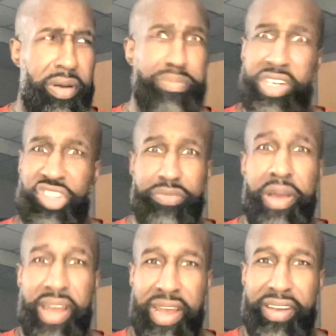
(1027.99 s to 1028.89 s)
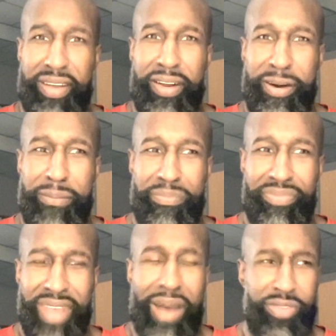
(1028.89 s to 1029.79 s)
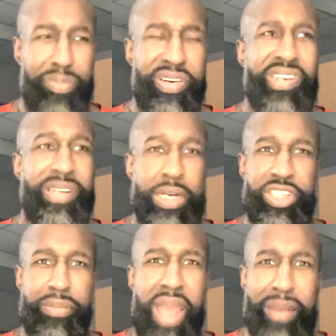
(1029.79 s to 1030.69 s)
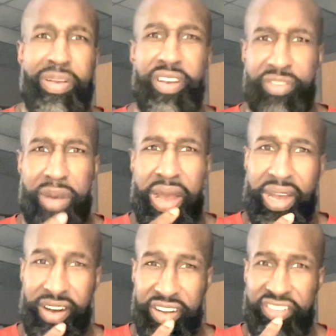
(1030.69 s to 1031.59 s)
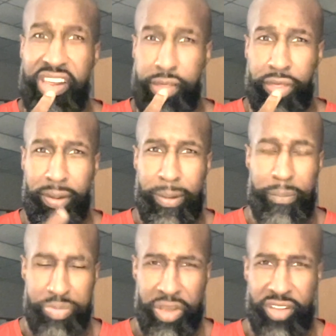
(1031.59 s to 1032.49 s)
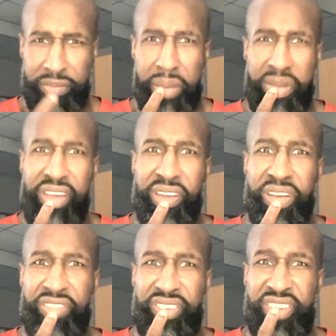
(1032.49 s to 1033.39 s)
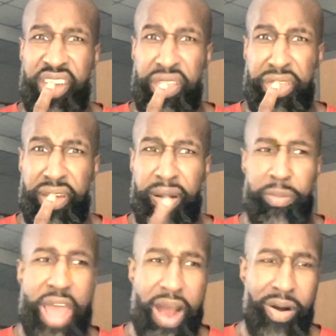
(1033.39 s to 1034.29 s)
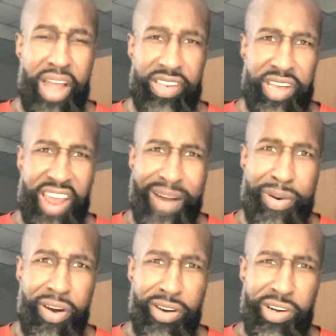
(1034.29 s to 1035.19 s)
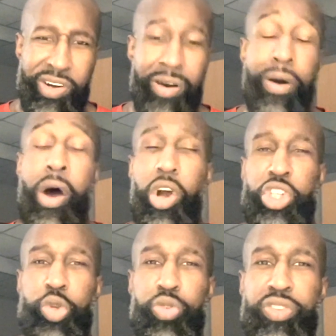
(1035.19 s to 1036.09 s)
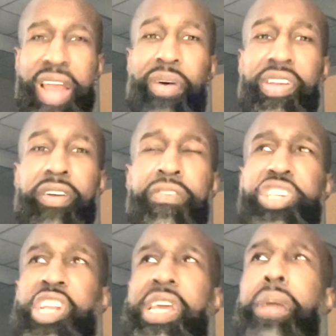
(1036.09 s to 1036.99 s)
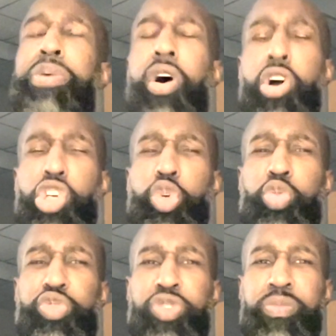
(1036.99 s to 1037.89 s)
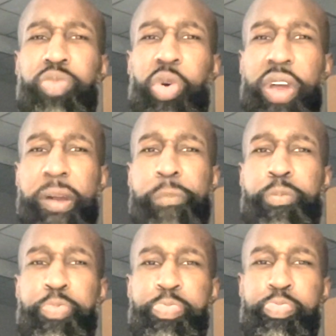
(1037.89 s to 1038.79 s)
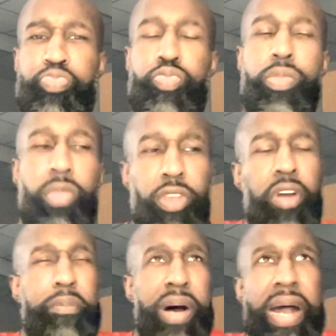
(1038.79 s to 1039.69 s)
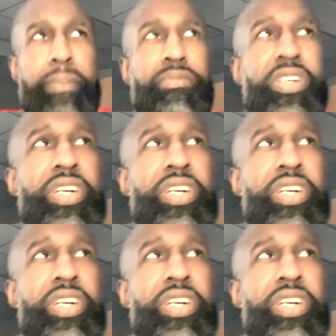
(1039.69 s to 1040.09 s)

punching bag. I was a punching bag because of my teeth, because of my missing teeth. Now, I did have partials. Now, I did eventually get partials. Okay. But